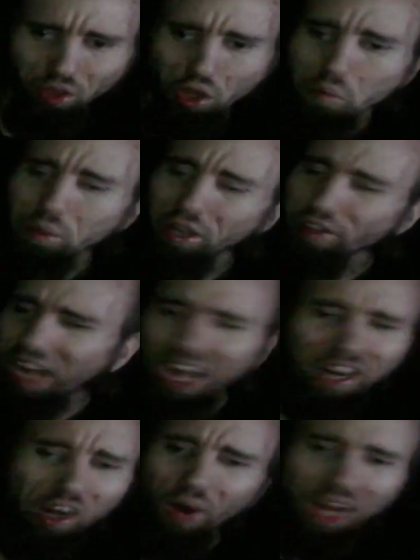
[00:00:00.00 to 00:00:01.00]
Because I
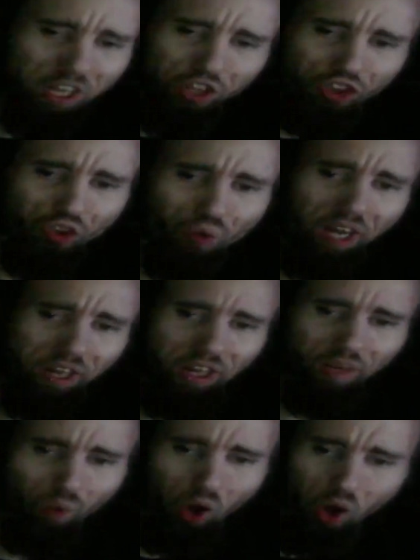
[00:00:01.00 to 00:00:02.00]
know I didn't do
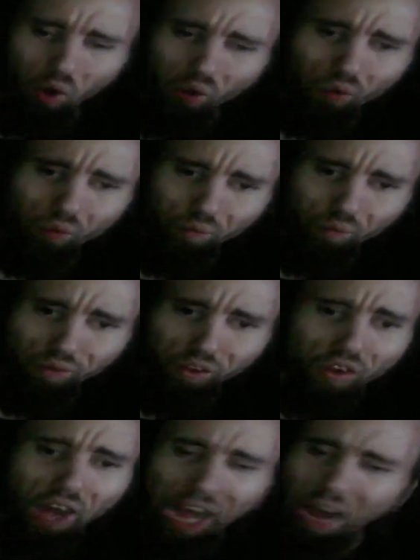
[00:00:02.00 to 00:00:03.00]
anything wrong.
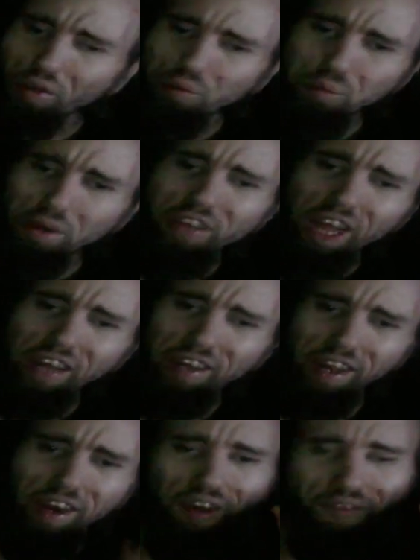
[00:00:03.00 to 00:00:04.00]
I was
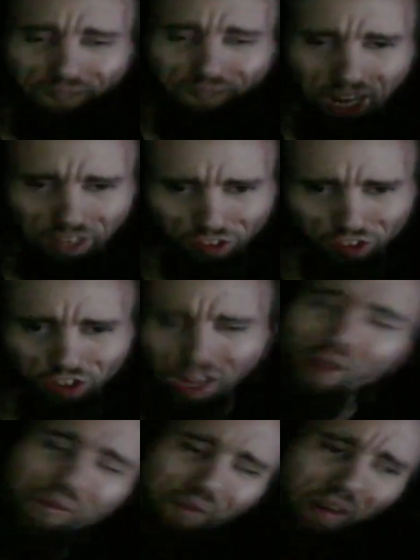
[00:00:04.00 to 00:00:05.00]
protecting
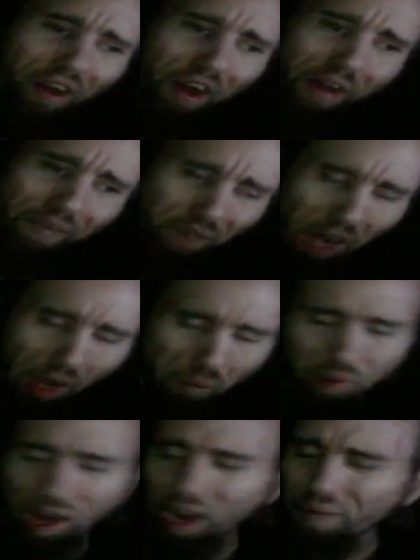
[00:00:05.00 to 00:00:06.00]
myself, my
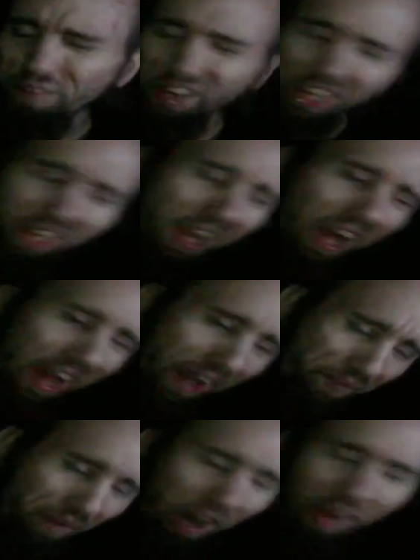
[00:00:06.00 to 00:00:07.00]
property,
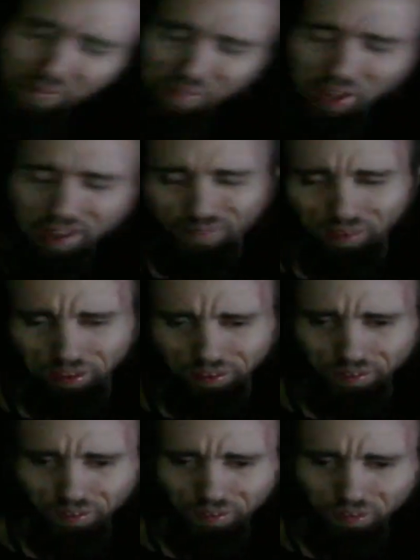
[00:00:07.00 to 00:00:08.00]
and my family,
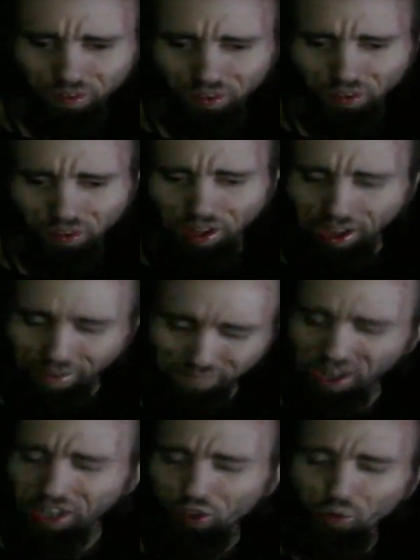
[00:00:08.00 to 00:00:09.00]
and
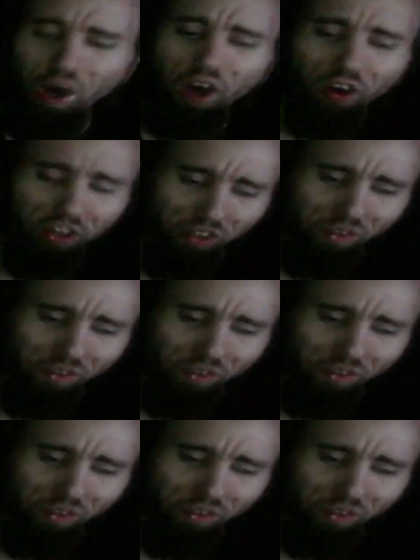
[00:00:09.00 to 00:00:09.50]
my dwelling.